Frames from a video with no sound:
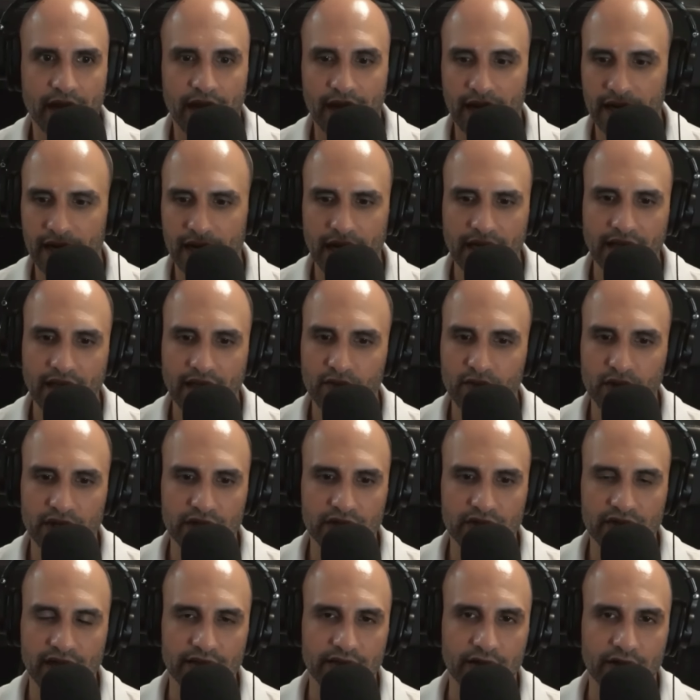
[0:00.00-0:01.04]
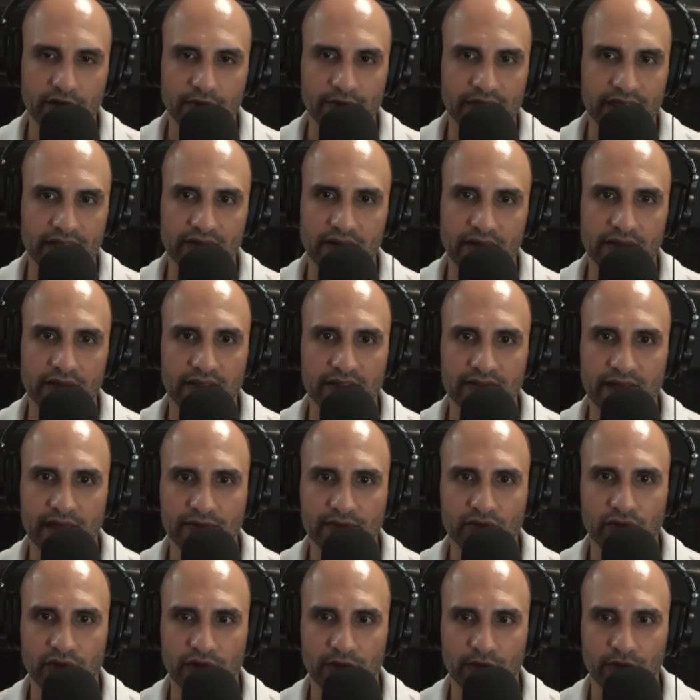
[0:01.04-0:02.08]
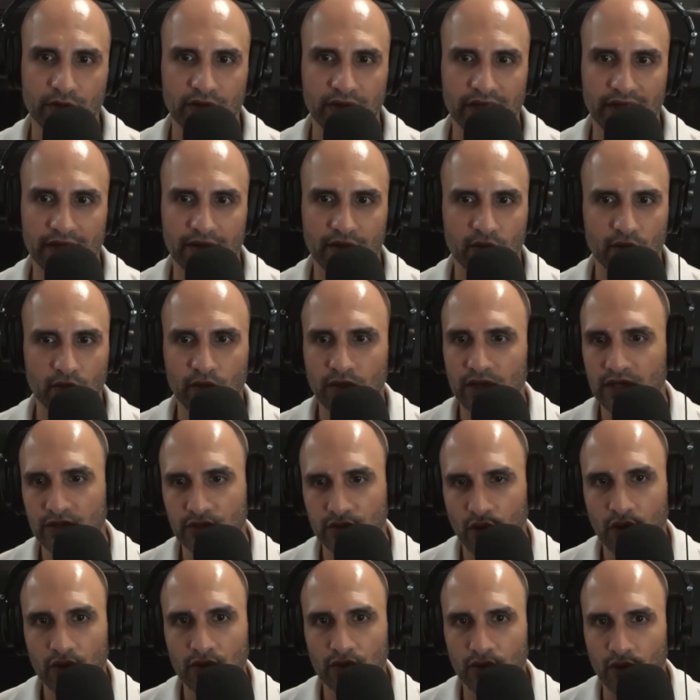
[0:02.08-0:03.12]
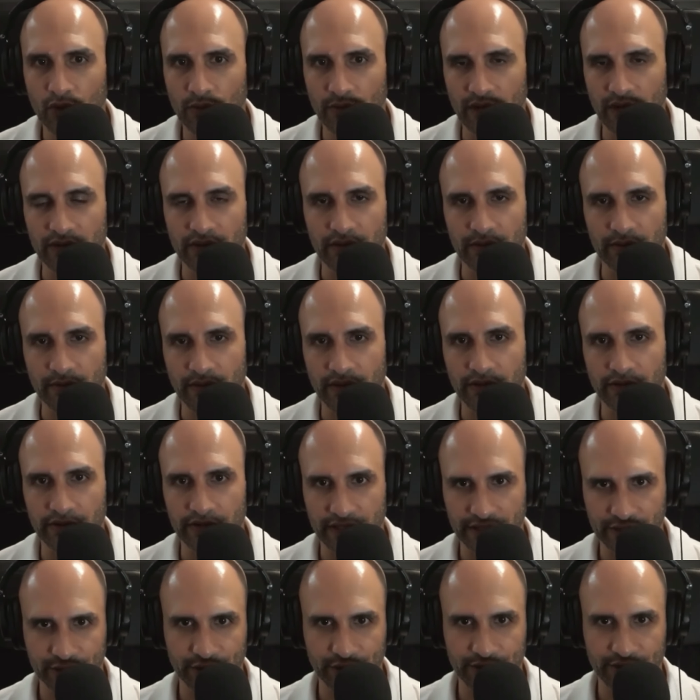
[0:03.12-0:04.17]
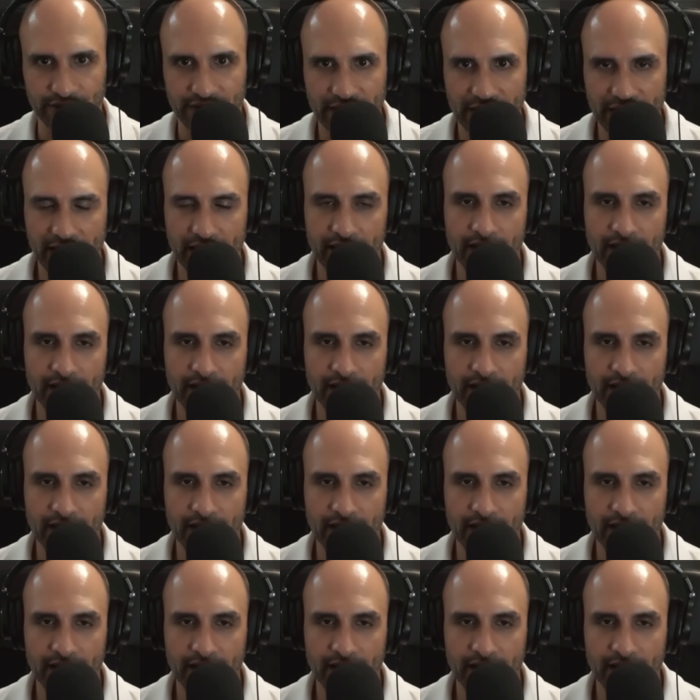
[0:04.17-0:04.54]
I love what you said there, because I think it's absolutely brilliant. We don't know better than Mother Nature.